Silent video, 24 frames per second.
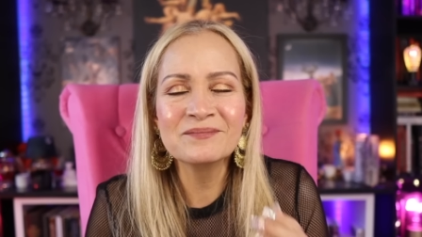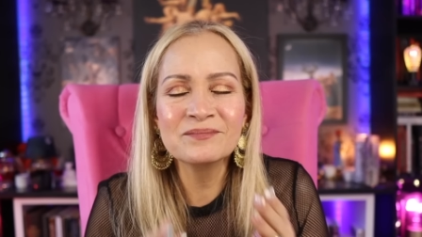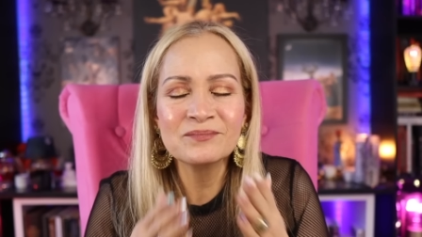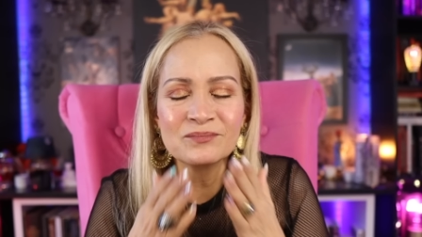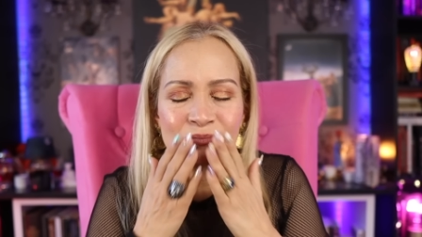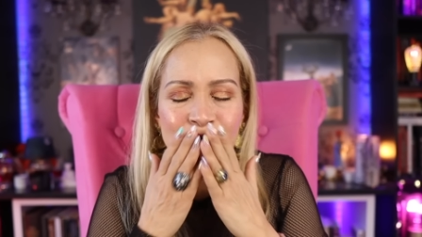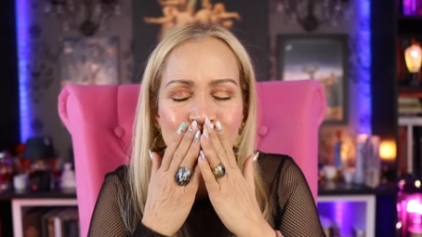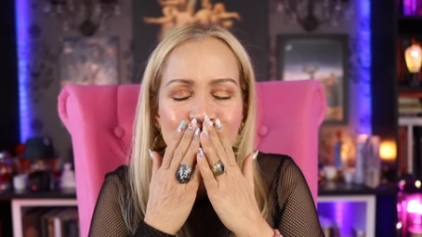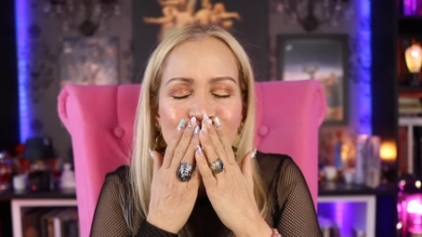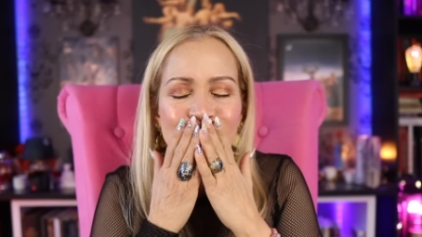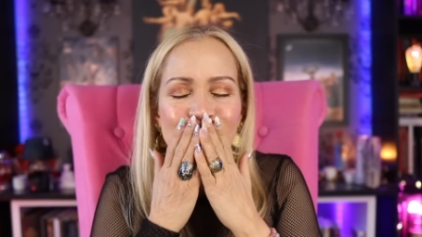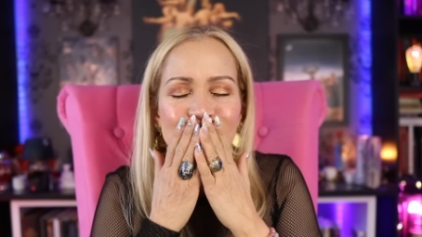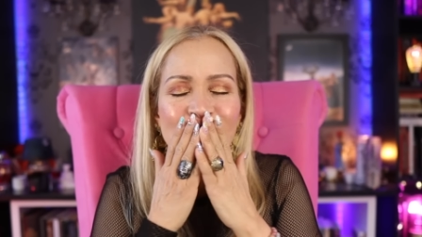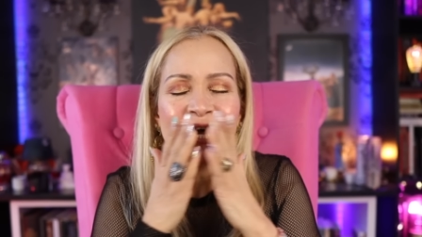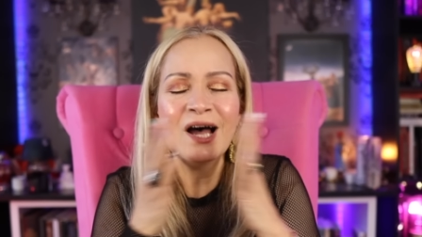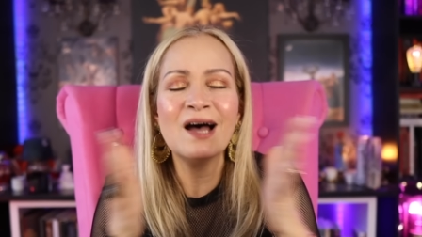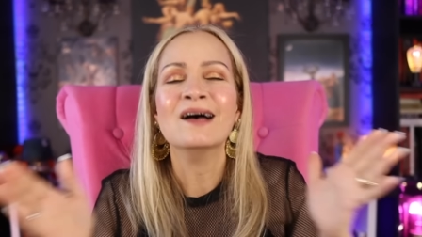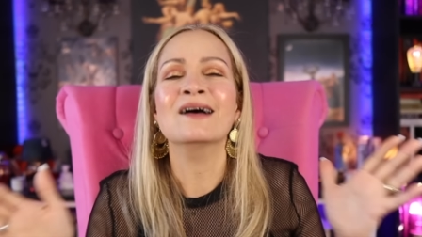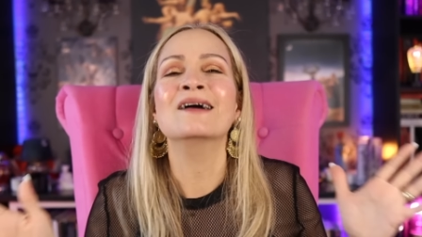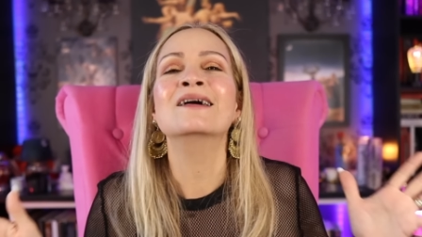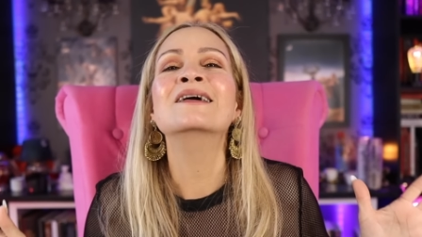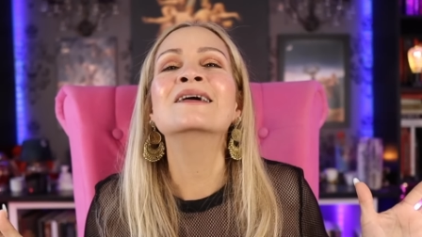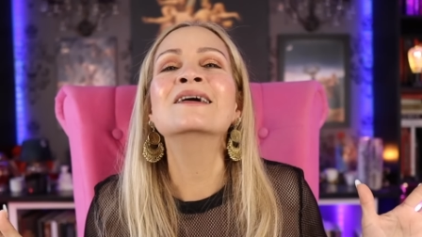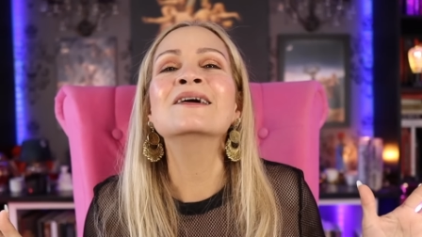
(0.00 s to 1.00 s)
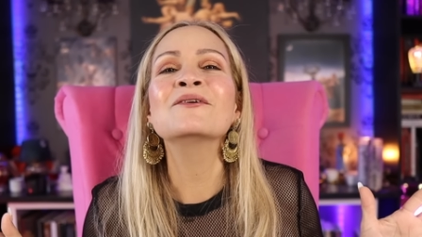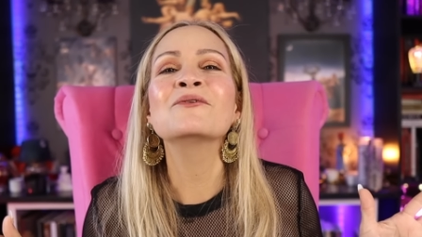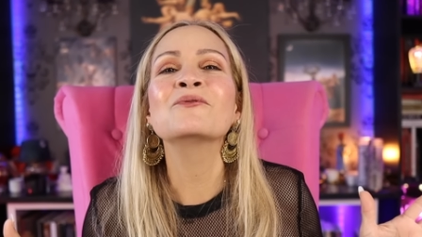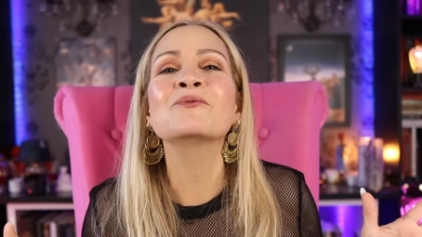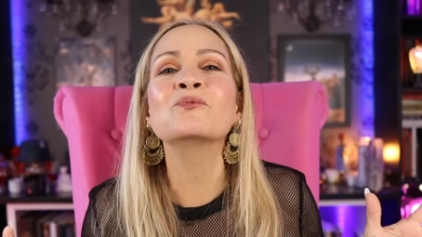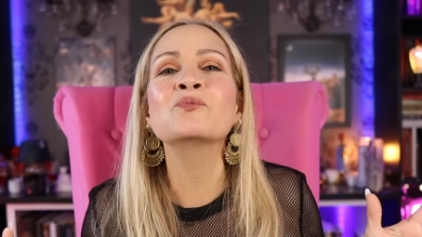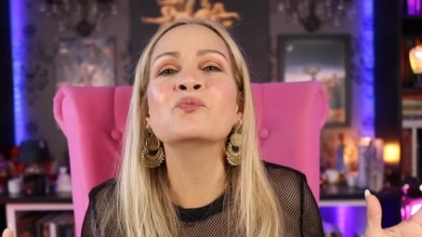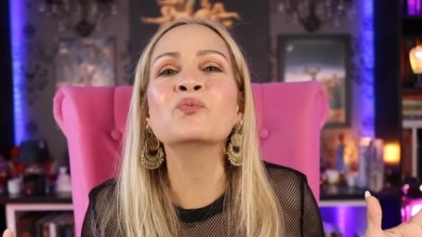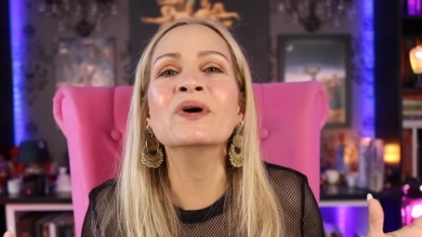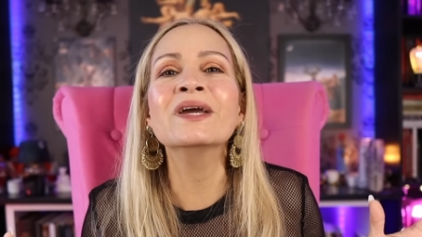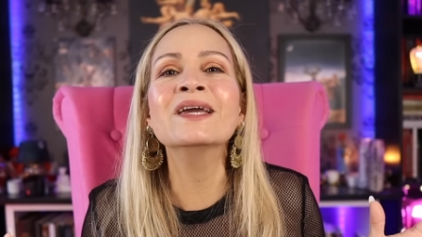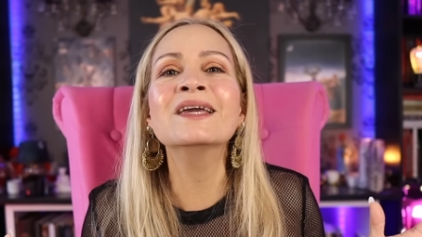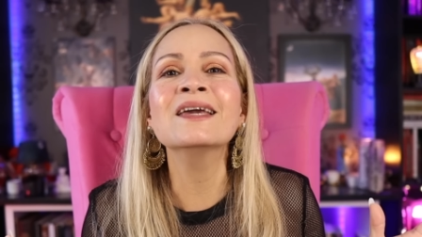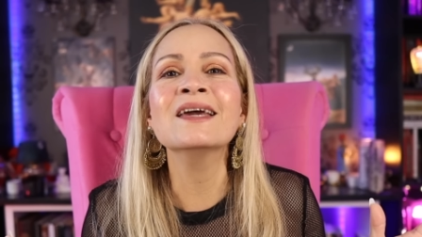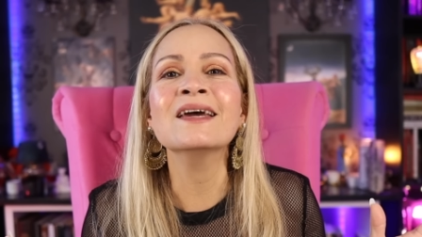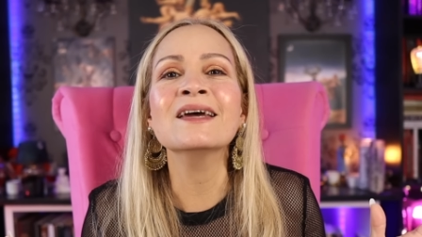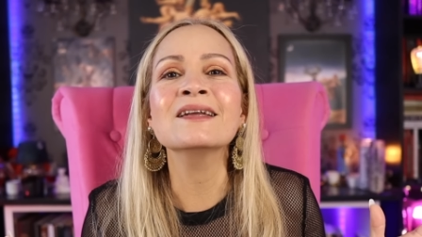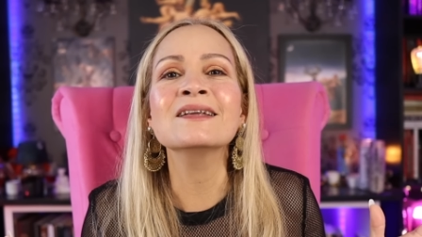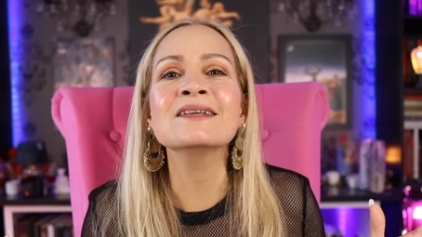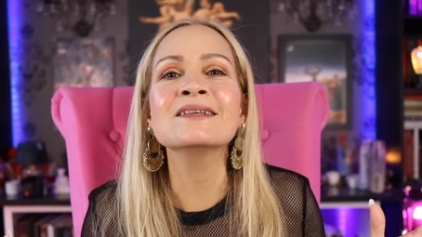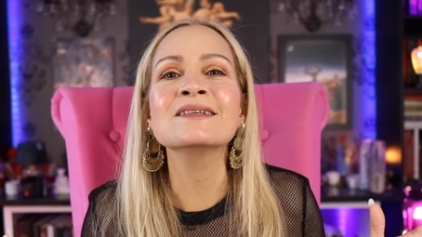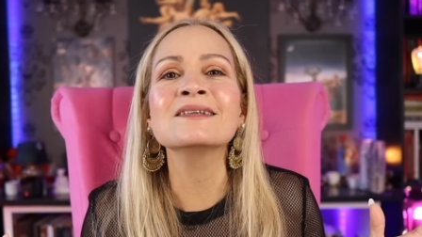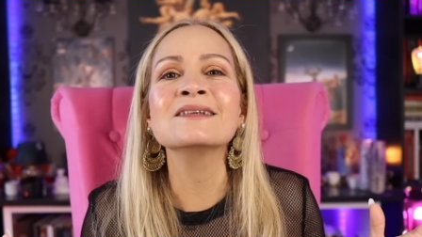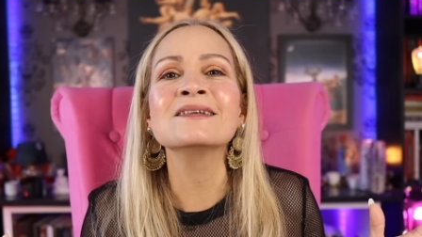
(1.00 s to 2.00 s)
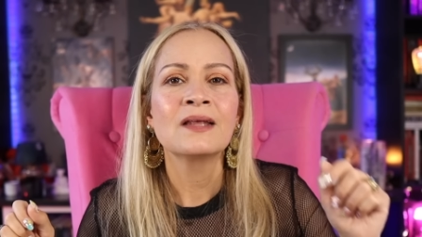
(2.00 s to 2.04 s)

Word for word: mwah, wicked.